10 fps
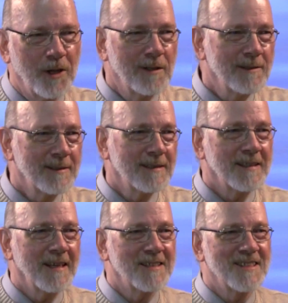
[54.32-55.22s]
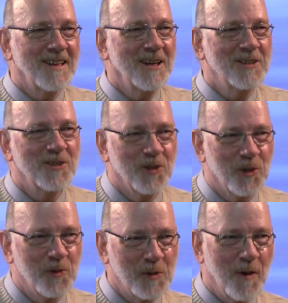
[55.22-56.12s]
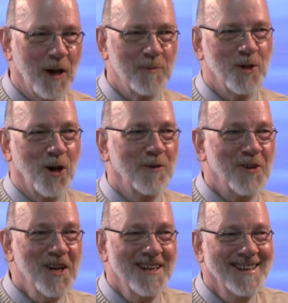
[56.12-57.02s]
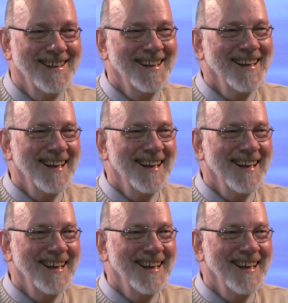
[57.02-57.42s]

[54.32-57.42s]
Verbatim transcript: Well, it has a lot to do with Bob Toft. Okay.